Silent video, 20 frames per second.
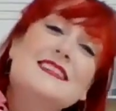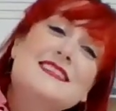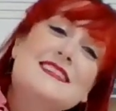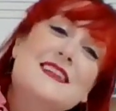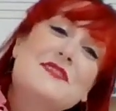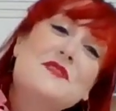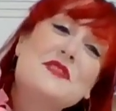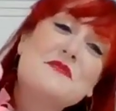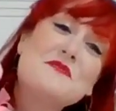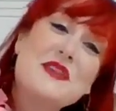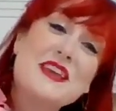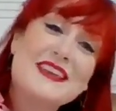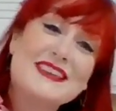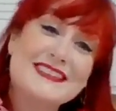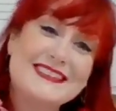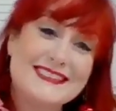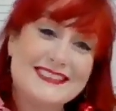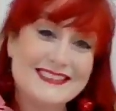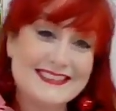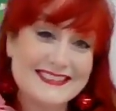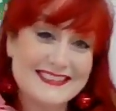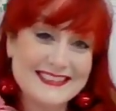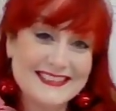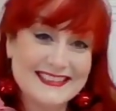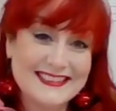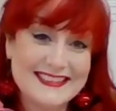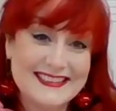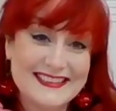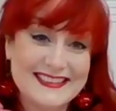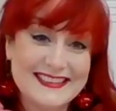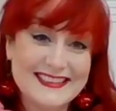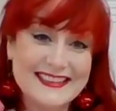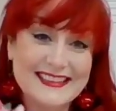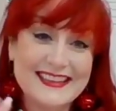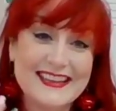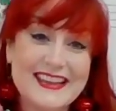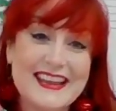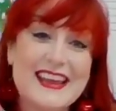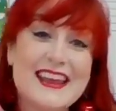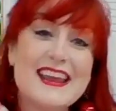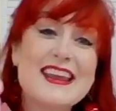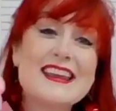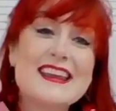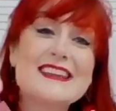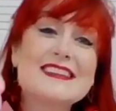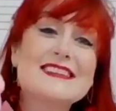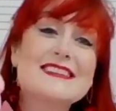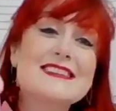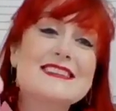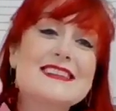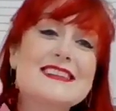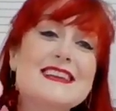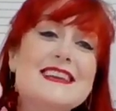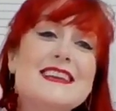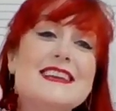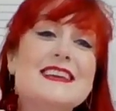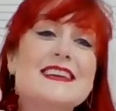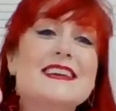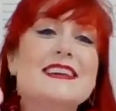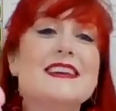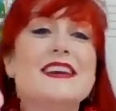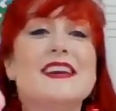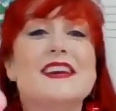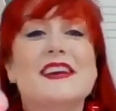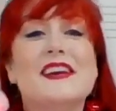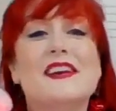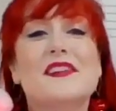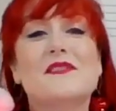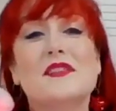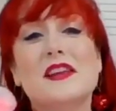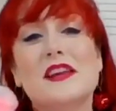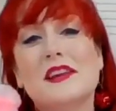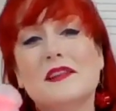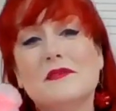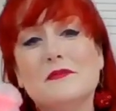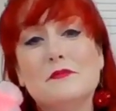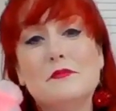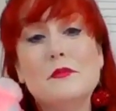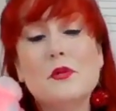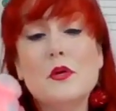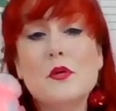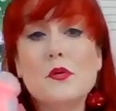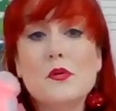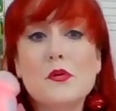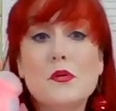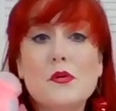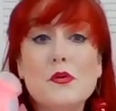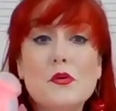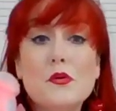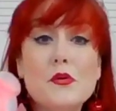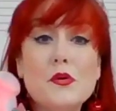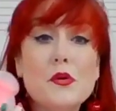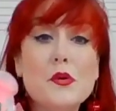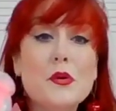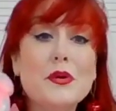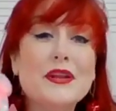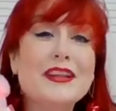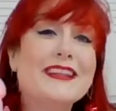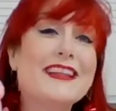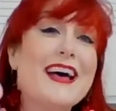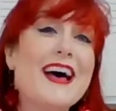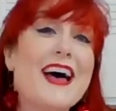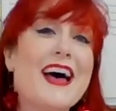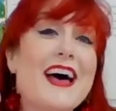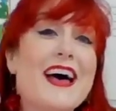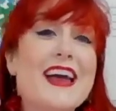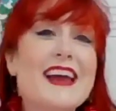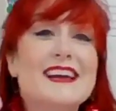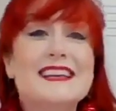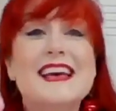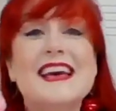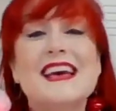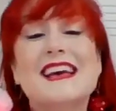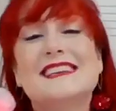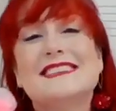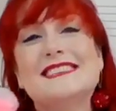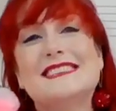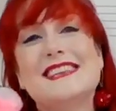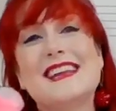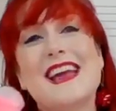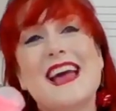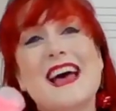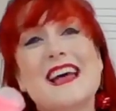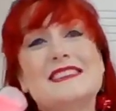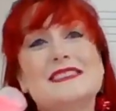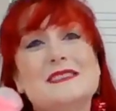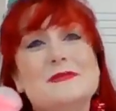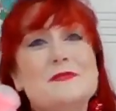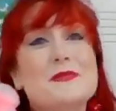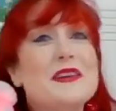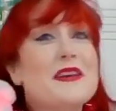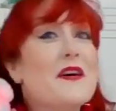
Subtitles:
Sing with me. In the evening moonlight stands